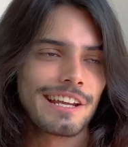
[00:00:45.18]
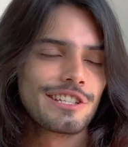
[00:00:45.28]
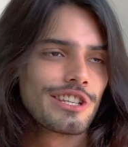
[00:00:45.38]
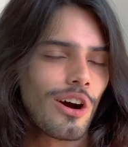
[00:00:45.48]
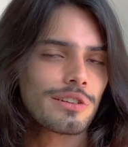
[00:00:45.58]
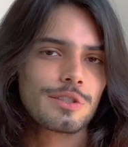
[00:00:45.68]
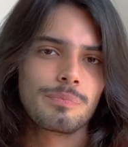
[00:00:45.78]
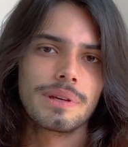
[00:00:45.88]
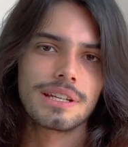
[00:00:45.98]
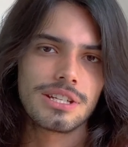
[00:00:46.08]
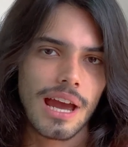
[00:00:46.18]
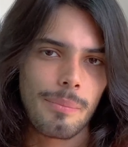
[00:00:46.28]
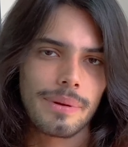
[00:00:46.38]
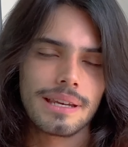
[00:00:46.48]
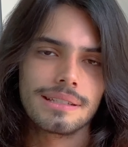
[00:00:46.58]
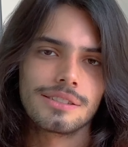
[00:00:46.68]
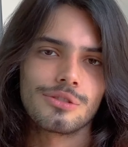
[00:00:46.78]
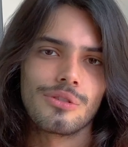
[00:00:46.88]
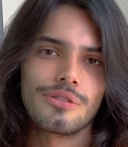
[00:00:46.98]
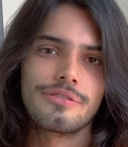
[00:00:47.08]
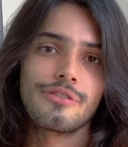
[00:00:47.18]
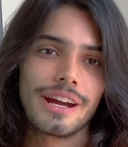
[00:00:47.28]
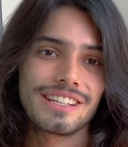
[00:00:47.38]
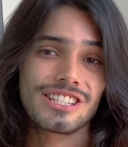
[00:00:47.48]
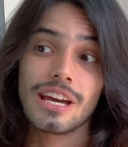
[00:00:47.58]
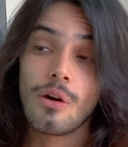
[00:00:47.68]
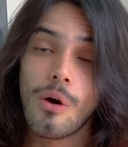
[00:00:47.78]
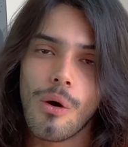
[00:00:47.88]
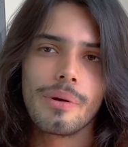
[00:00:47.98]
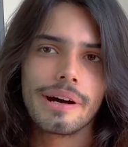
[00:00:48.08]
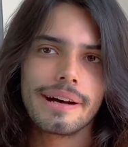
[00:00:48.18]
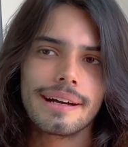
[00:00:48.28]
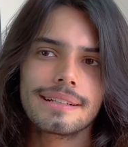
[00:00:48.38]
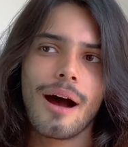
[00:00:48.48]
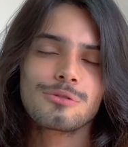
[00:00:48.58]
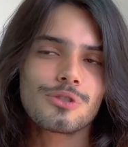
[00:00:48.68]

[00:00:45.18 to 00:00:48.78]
I don't speak Japanese or French at all, but I'll